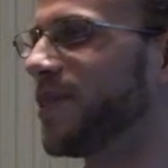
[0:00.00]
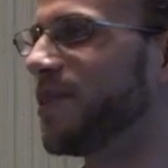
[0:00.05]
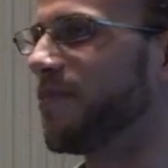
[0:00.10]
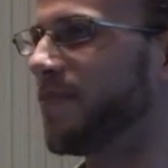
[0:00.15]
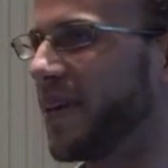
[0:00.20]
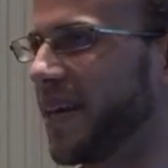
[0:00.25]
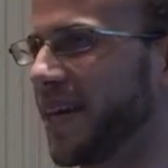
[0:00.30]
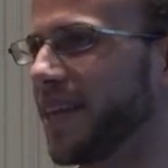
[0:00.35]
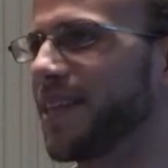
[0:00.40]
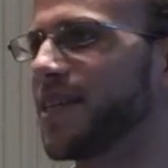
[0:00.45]
to
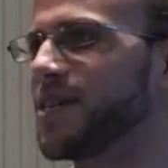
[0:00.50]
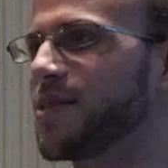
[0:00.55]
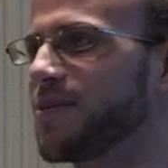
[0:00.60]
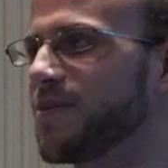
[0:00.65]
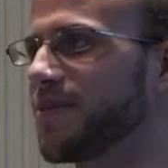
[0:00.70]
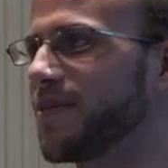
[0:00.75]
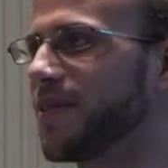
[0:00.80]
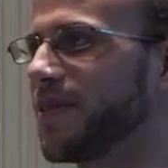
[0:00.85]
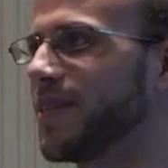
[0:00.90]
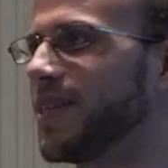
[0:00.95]
me,
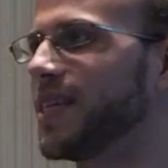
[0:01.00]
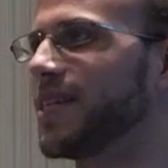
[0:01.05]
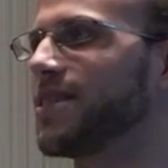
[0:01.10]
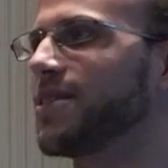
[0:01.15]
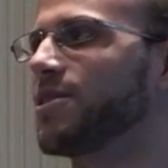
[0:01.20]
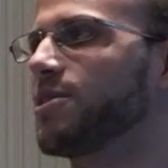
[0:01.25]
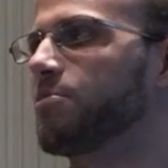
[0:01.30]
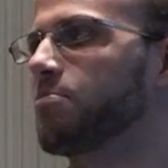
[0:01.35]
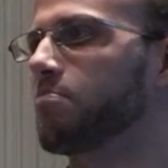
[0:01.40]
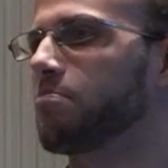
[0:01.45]
this,
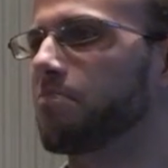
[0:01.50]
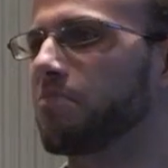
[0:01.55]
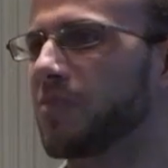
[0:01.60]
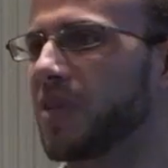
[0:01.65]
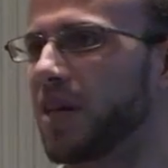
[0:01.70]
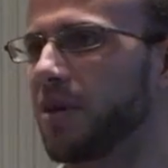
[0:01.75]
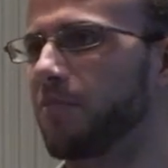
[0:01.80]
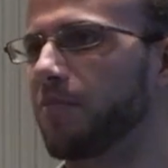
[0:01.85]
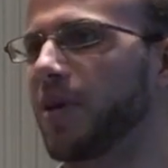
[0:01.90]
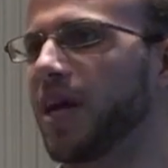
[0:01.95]
this
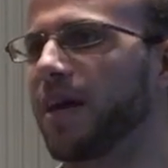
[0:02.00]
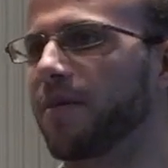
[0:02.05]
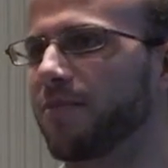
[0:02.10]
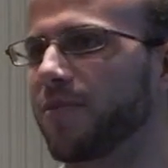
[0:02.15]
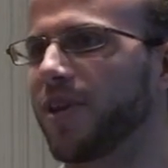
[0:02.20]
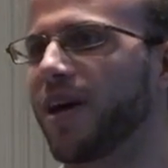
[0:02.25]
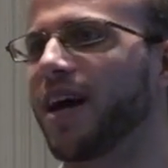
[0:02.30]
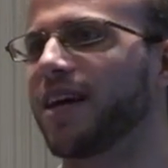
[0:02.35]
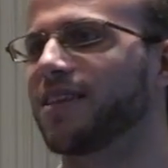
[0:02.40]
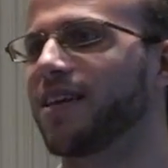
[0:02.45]

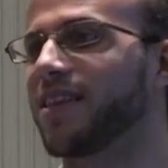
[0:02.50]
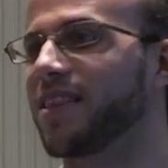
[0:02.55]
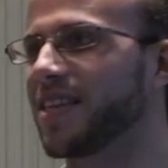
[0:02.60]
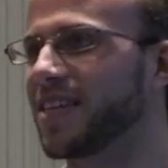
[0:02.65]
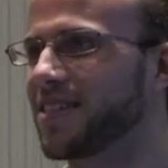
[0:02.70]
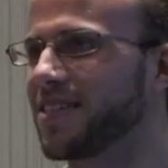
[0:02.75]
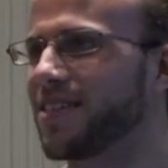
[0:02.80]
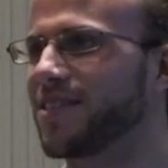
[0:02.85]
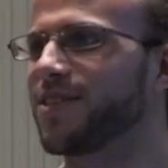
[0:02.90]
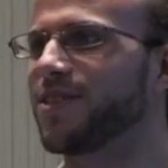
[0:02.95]
implies that
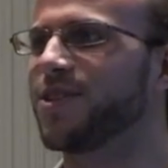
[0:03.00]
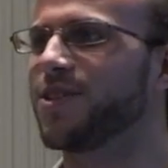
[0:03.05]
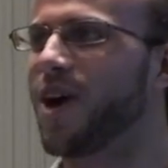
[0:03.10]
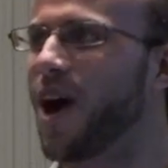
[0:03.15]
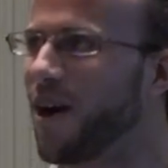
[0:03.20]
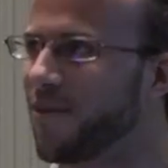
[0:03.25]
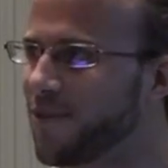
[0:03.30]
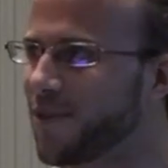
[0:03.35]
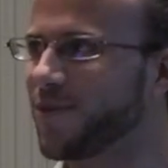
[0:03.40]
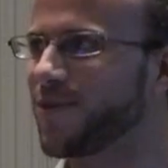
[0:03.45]
this is
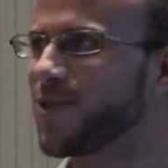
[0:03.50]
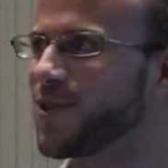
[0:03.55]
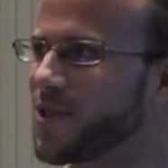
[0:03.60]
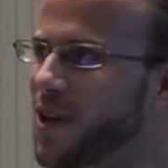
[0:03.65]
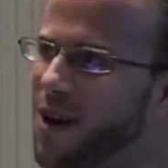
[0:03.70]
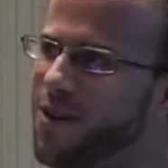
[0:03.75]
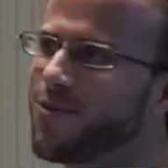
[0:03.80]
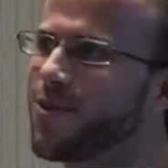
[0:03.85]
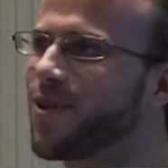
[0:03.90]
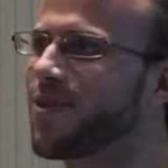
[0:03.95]
enough of a
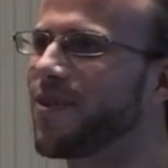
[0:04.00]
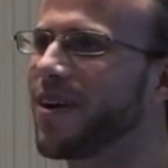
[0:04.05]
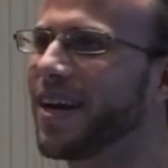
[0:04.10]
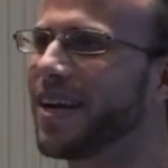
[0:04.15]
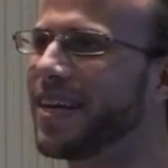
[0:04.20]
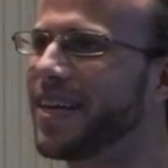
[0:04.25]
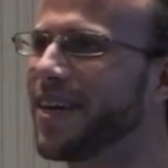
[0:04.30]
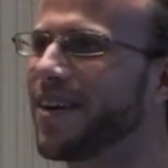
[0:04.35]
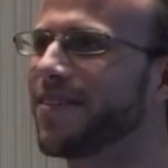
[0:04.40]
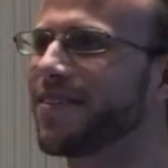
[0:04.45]
software
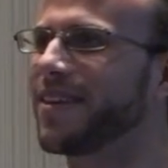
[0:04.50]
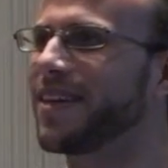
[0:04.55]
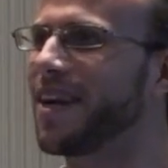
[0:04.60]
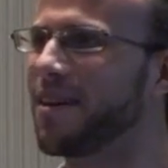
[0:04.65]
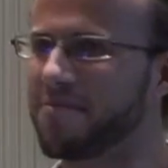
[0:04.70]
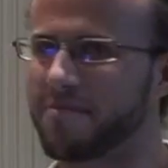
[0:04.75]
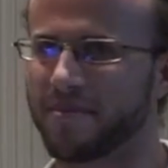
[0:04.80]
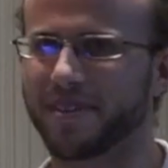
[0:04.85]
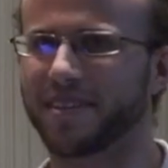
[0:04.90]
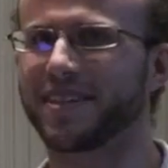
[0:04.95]
radio that
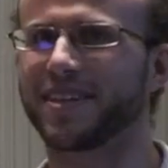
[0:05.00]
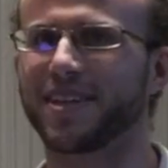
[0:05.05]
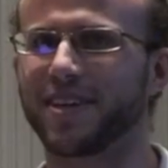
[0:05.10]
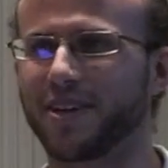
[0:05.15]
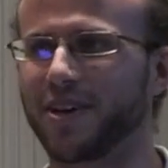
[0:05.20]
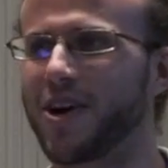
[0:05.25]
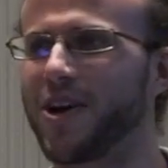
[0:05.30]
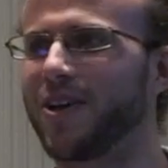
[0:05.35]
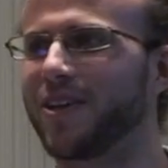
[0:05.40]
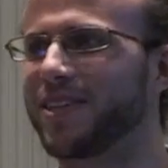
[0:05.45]
I'm gonna
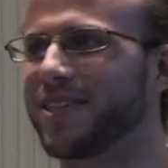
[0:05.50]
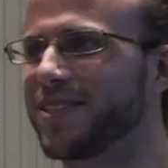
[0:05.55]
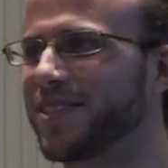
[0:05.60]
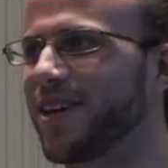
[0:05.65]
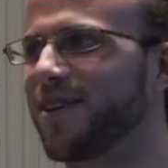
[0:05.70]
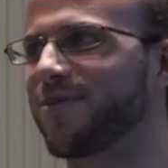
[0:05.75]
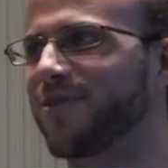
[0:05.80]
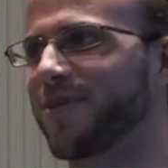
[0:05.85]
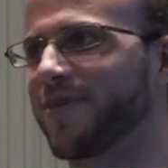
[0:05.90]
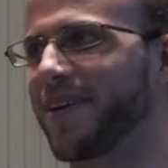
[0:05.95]
call it a
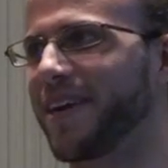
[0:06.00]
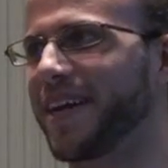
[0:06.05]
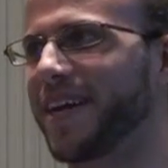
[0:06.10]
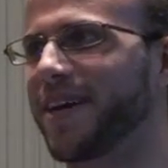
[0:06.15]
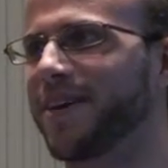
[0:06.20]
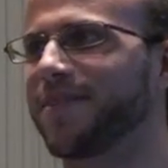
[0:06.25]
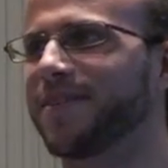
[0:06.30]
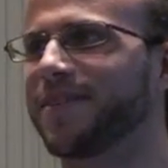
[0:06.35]
software radio.